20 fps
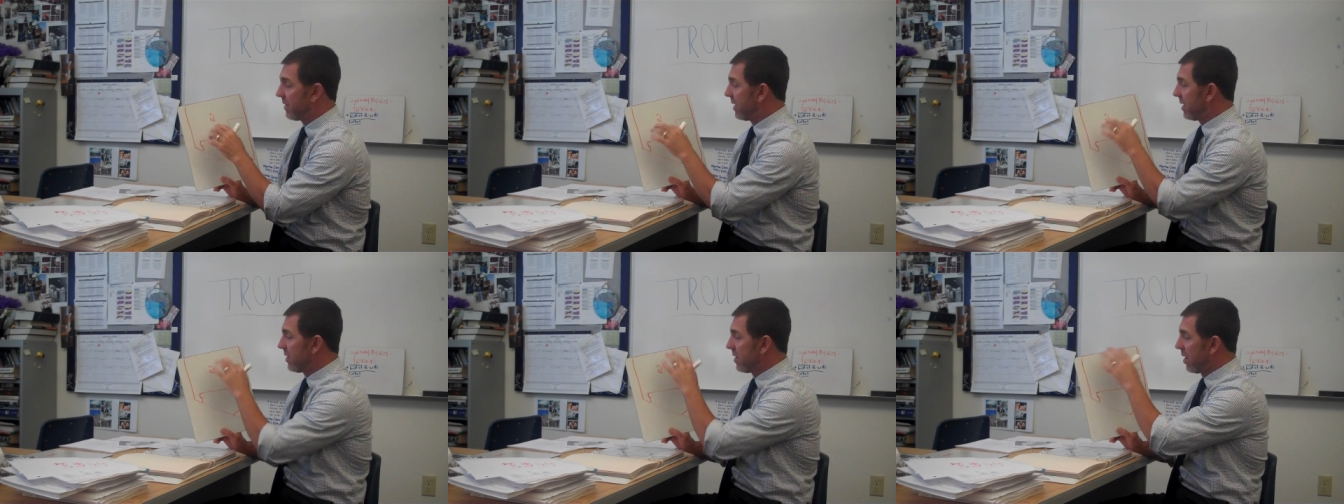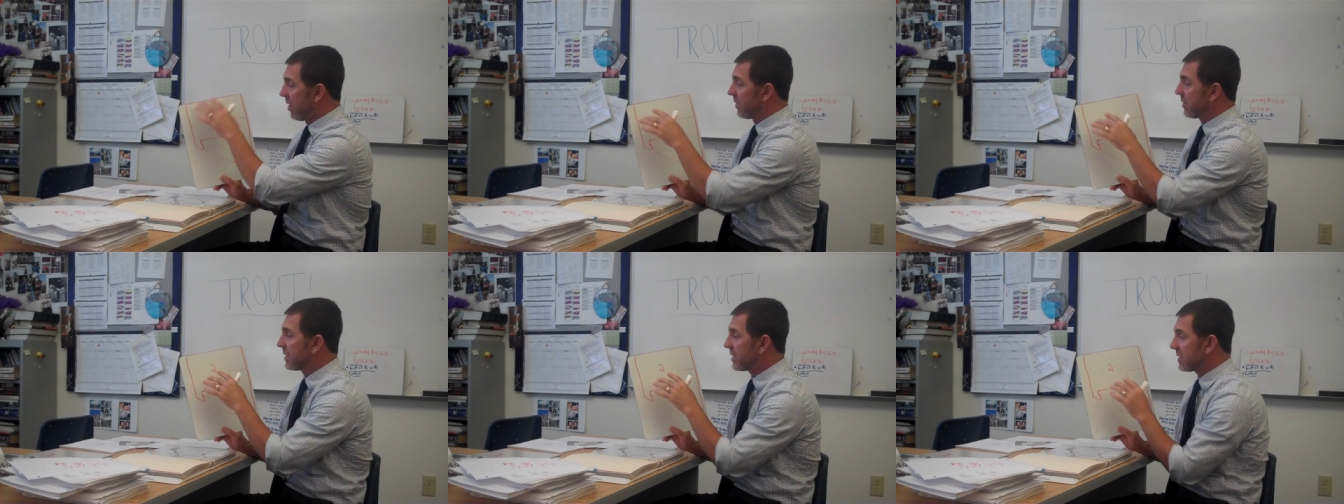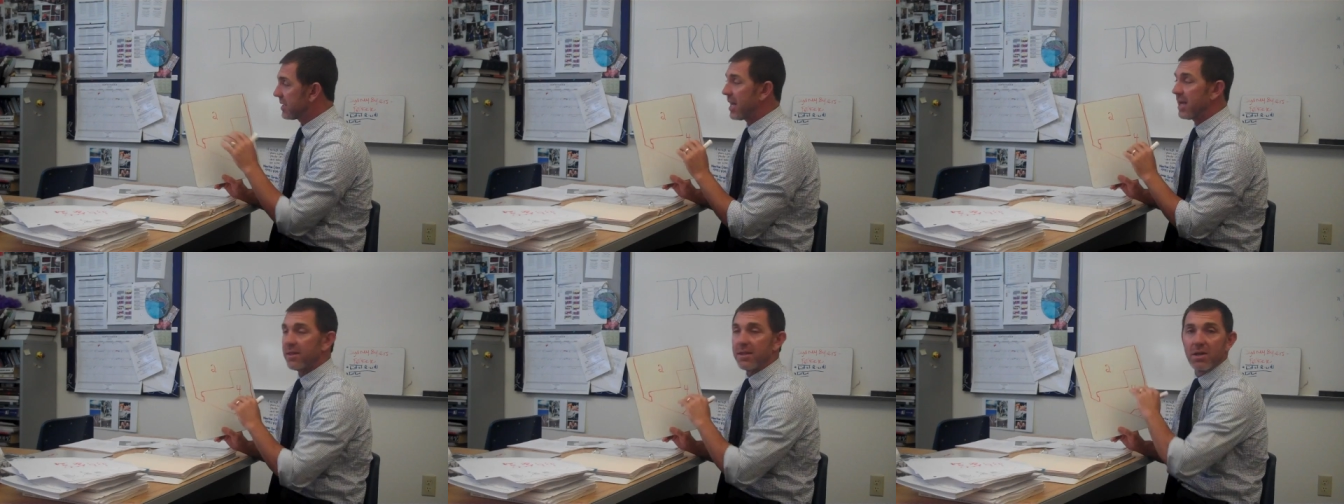that know the
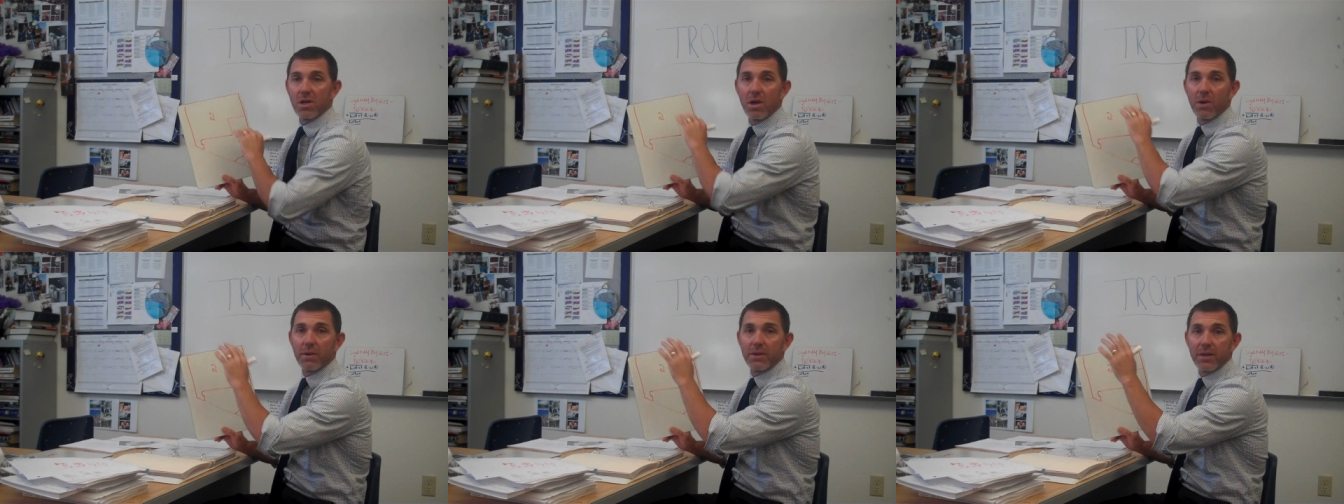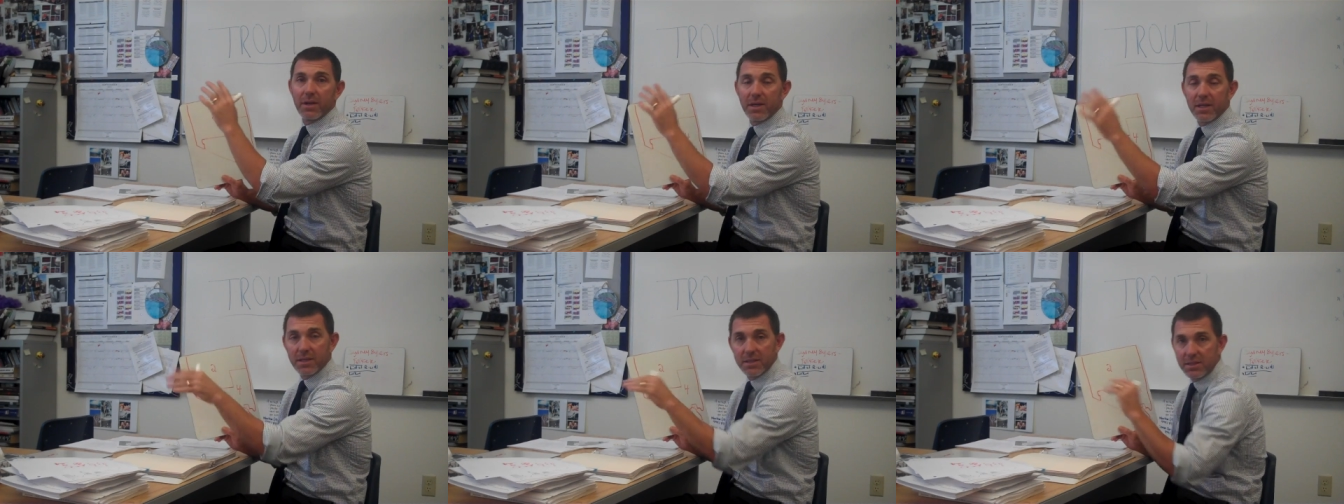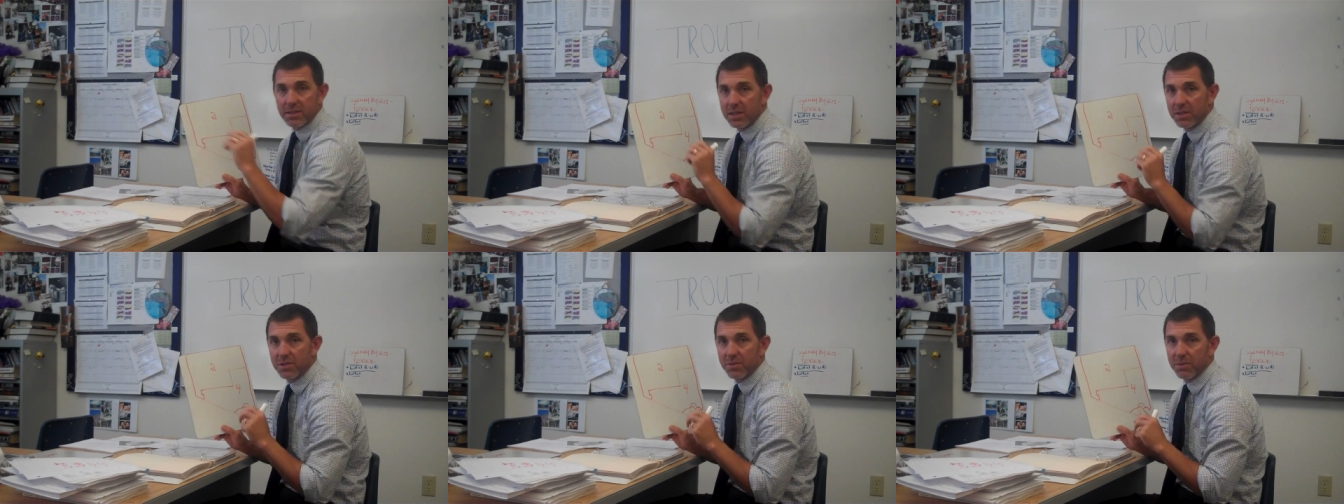state, that know what their
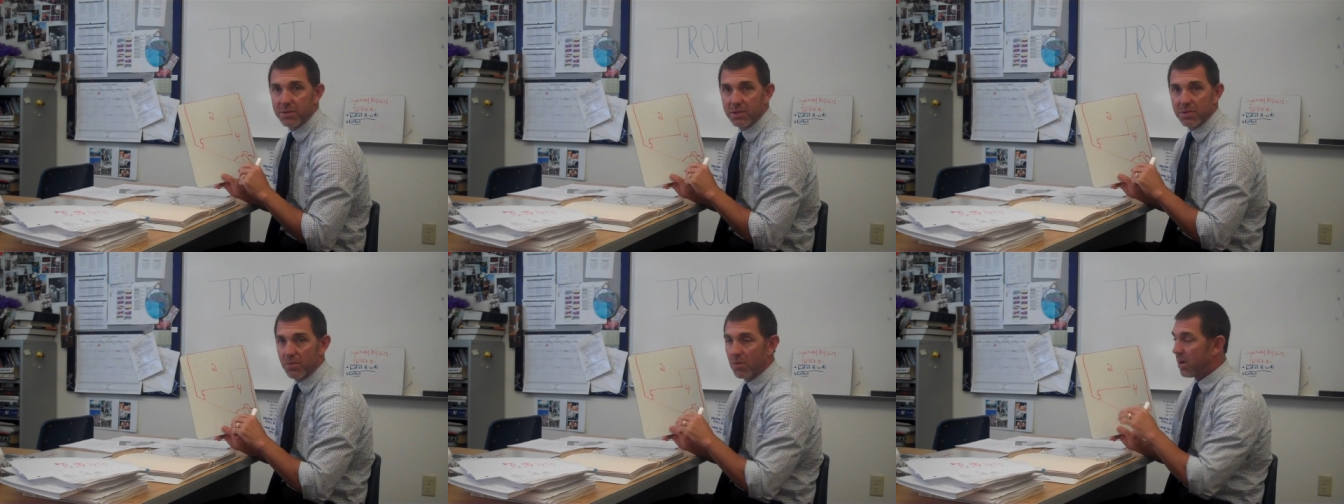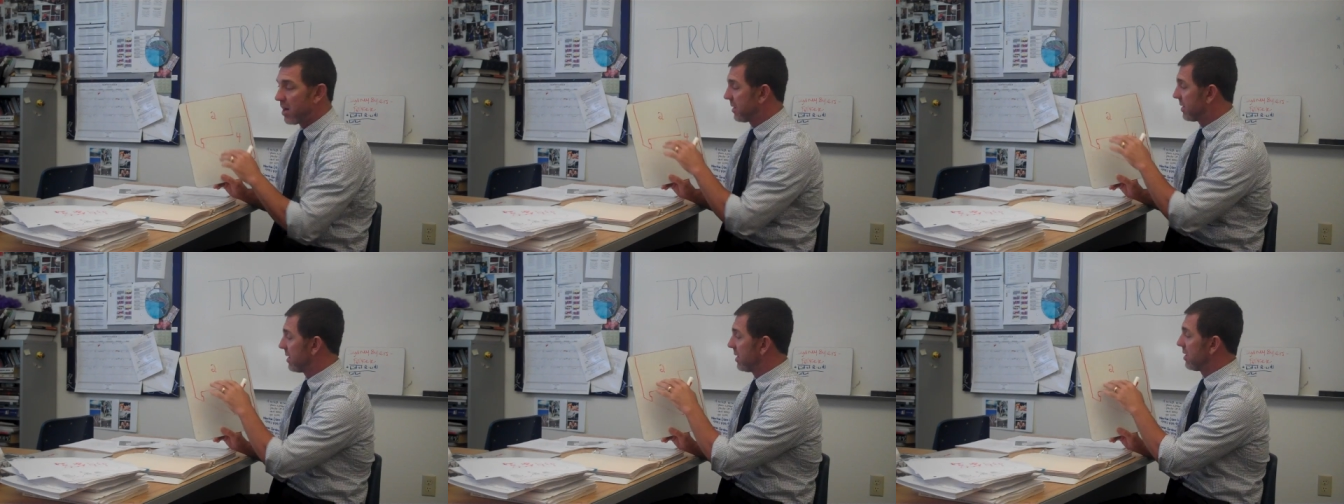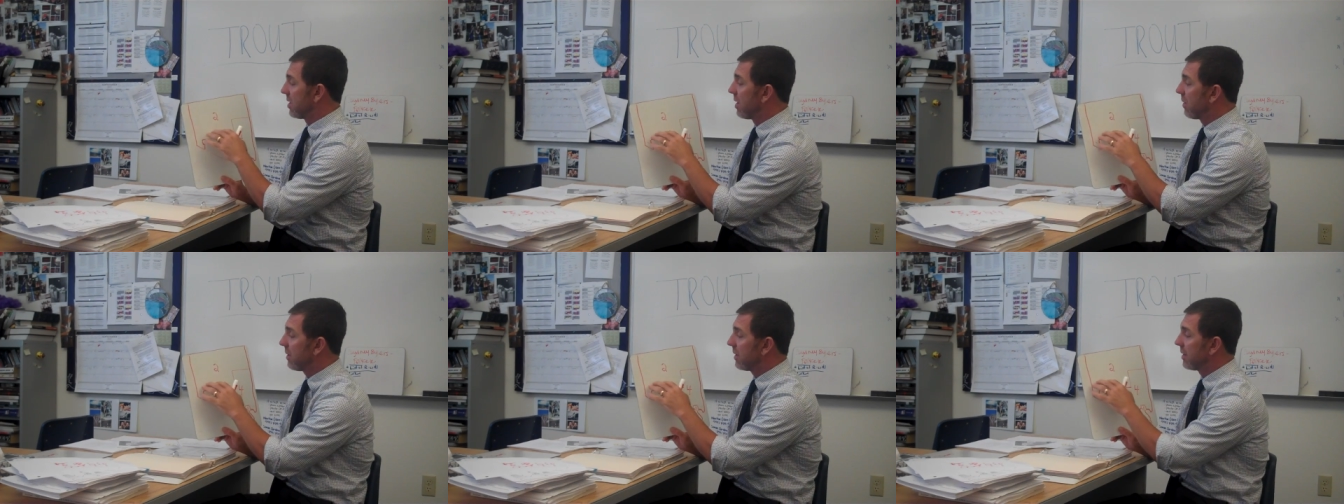constituents want,
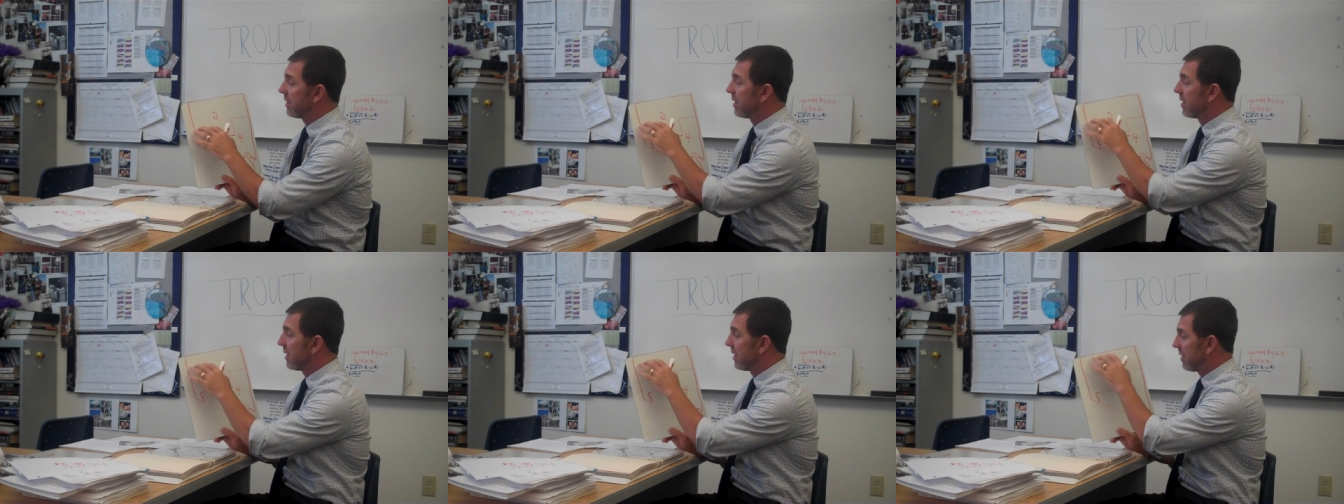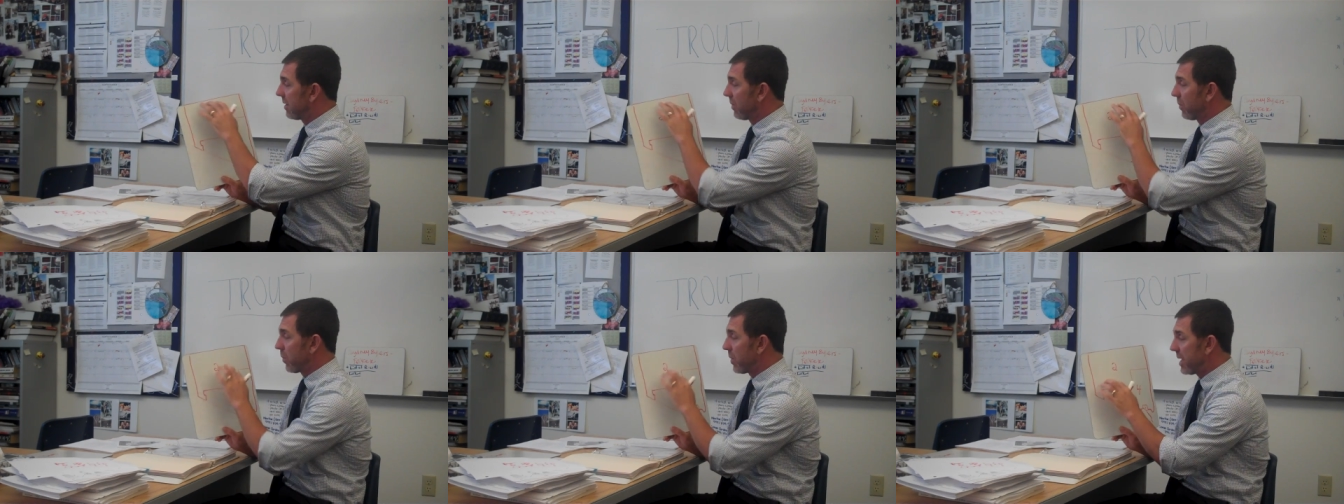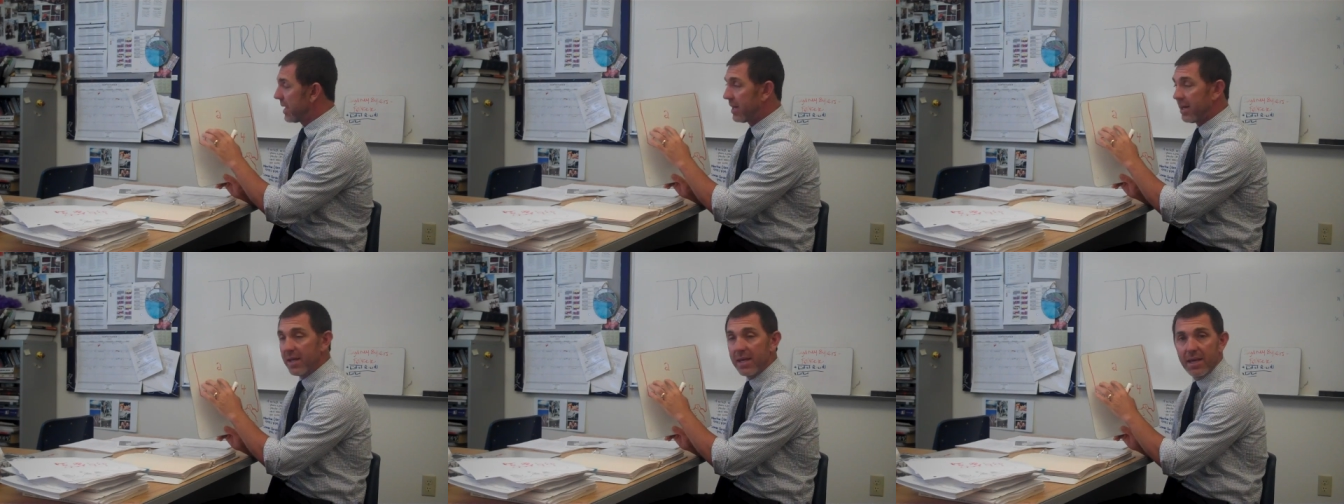that know what that
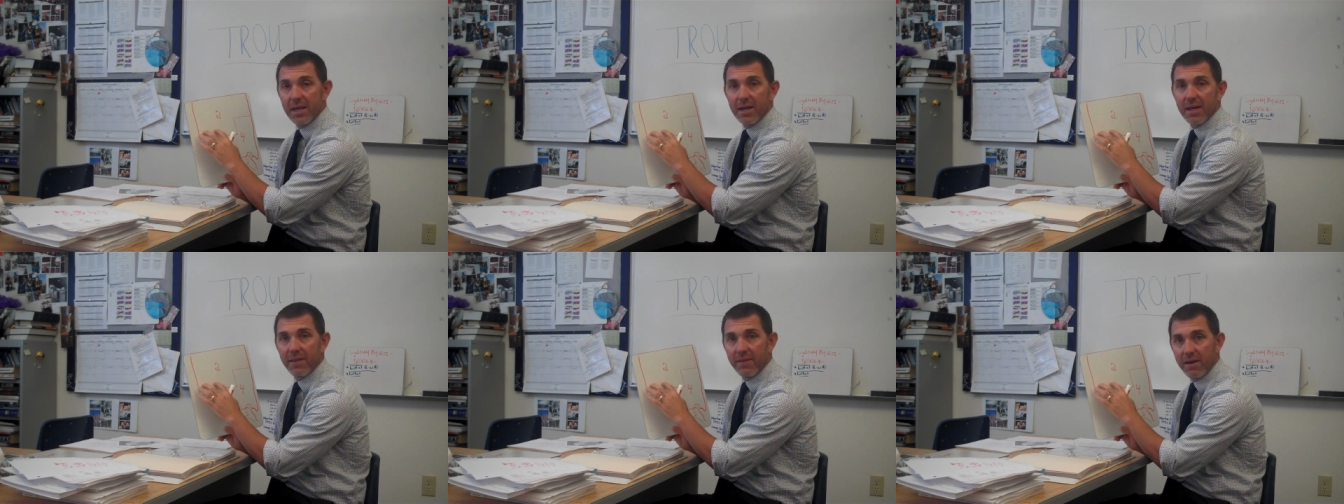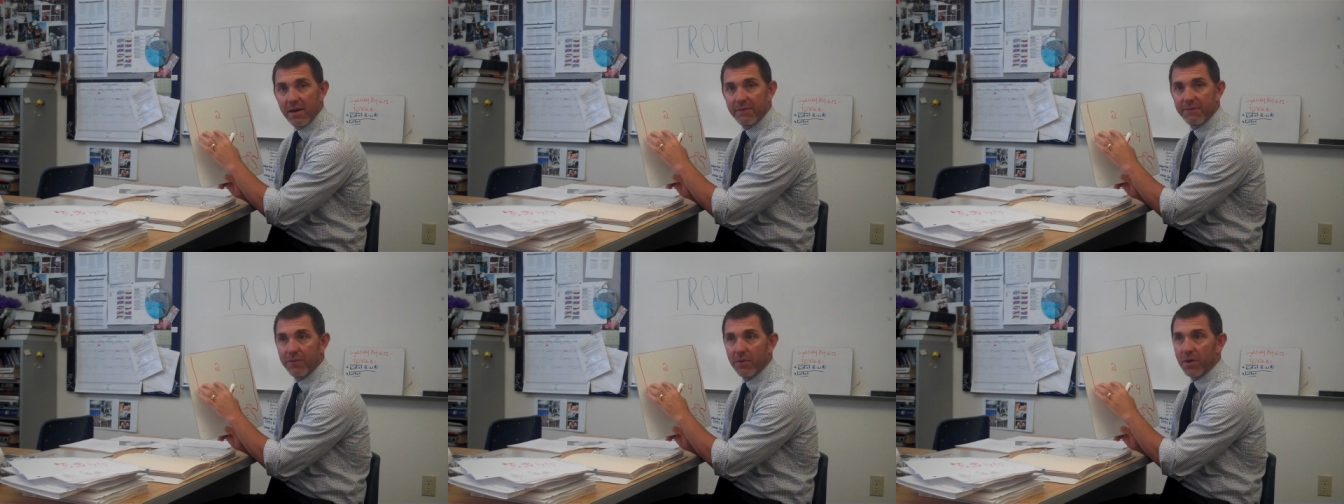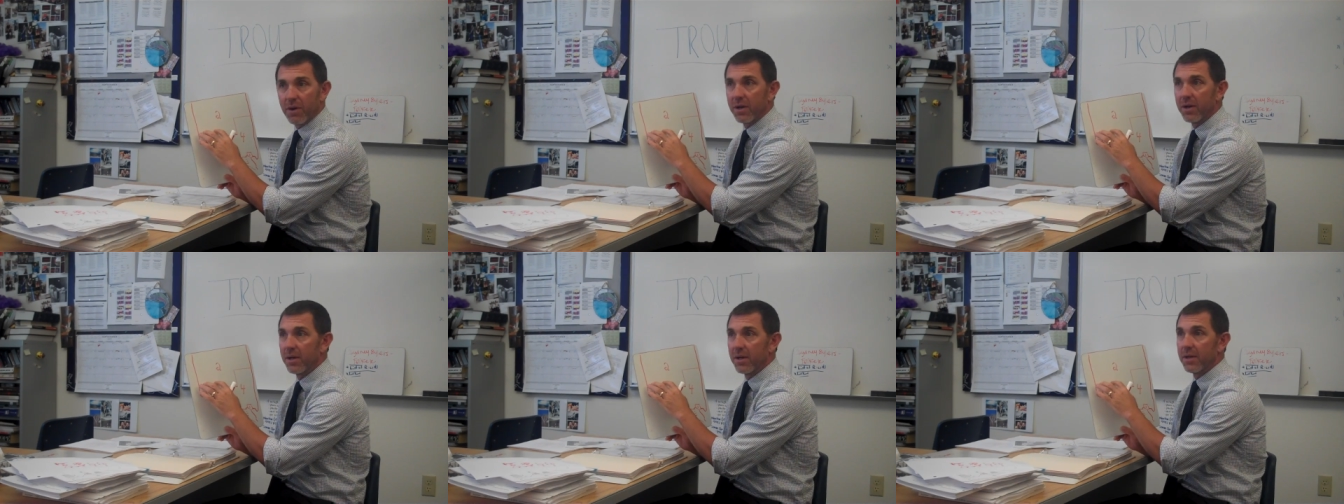we need, and
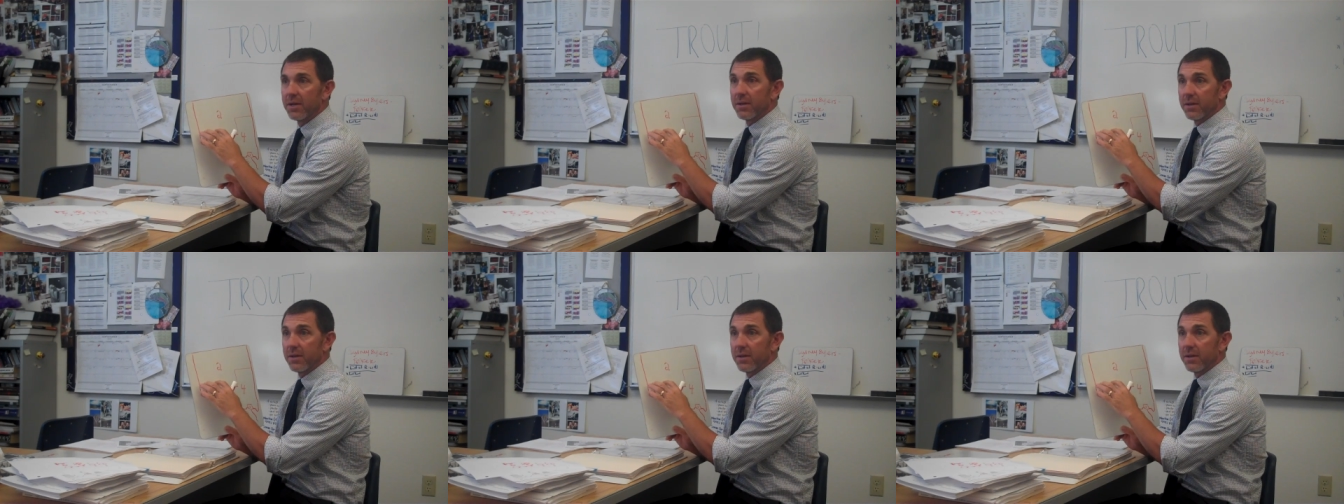therefore